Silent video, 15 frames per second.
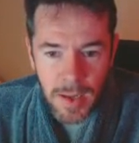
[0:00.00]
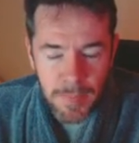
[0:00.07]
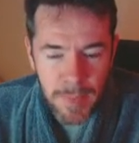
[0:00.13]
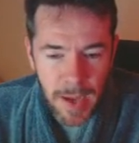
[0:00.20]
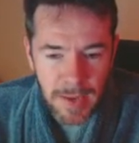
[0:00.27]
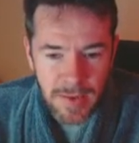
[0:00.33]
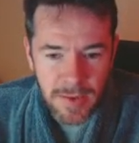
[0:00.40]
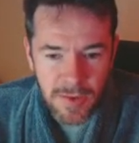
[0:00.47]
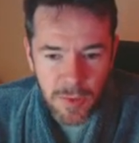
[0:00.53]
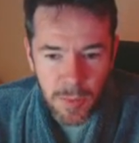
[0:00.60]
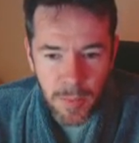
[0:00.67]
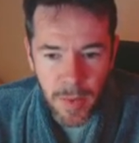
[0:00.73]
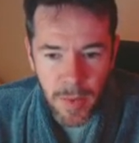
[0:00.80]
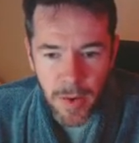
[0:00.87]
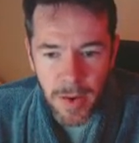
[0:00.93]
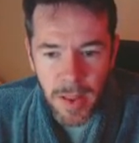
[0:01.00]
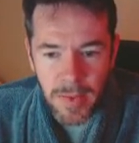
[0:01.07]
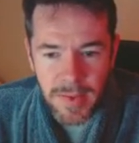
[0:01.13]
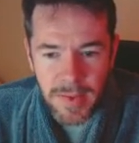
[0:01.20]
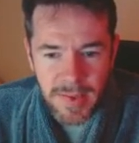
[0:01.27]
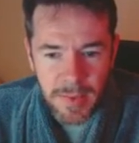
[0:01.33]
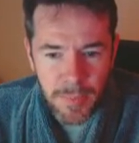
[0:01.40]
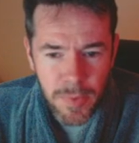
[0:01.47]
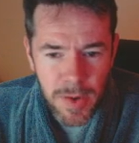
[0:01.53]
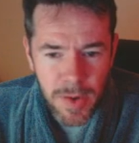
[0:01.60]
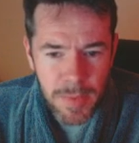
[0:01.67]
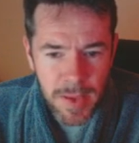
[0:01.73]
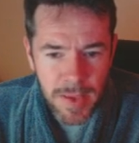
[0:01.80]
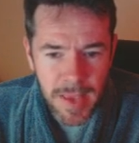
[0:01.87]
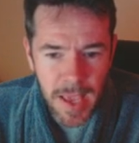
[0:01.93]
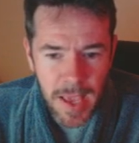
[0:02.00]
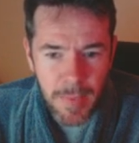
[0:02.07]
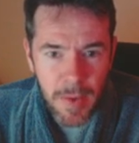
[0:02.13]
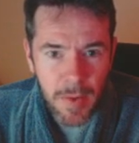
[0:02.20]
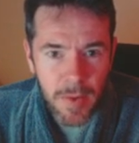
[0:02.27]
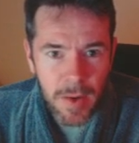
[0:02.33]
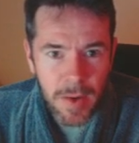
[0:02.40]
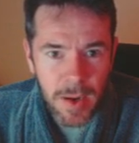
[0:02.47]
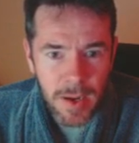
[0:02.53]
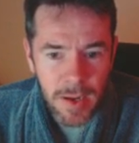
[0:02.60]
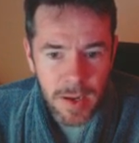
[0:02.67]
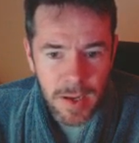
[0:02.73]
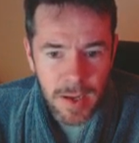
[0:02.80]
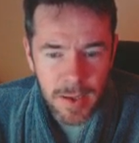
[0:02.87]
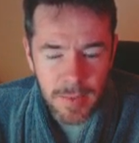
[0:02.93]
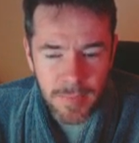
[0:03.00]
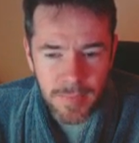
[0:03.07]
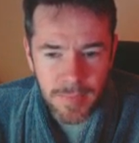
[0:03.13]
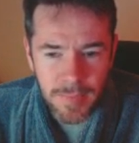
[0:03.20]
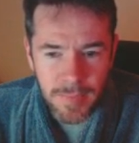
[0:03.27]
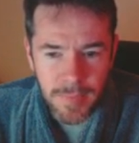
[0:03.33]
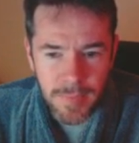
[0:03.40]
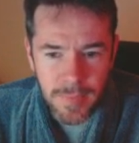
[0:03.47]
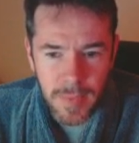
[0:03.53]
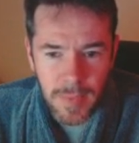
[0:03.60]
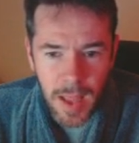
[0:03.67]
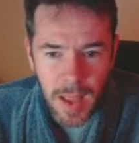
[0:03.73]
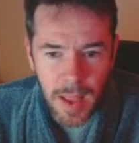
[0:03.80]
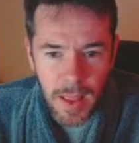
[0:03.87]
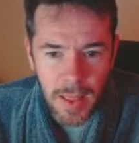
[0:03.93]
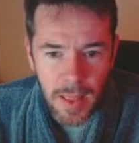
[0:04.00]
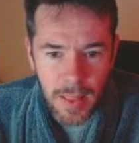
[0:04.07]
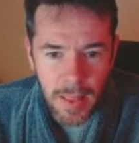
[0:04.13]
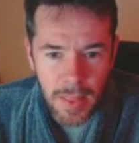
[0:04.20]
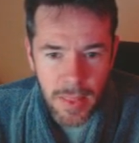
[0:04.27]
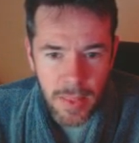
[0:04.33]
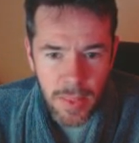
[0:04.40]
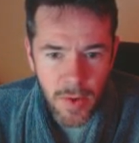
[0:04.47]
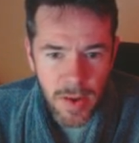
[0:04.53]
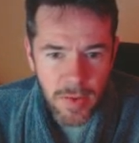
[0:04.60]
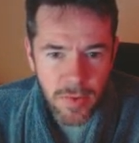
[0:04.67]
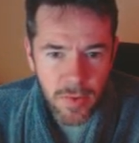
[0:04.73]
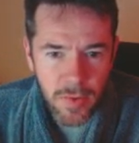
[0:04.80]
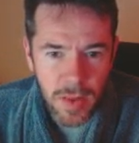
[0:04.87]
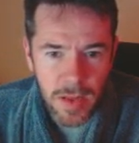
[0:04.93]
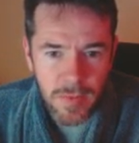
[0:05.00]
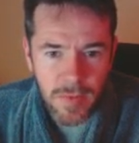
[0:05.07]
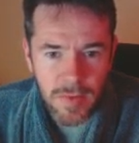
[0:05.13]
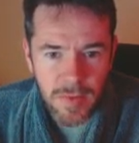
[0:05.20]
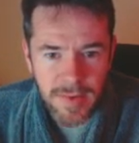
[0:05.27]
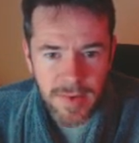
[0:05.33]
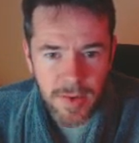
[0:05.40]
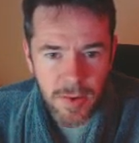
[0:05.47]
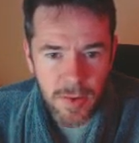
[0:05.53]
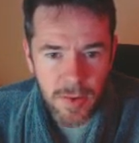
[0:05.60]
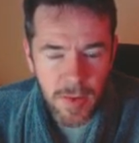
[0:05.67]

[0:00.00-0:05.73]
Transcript: Back to Super Mario. Now, this is a pretty big game. There are 32 levels, so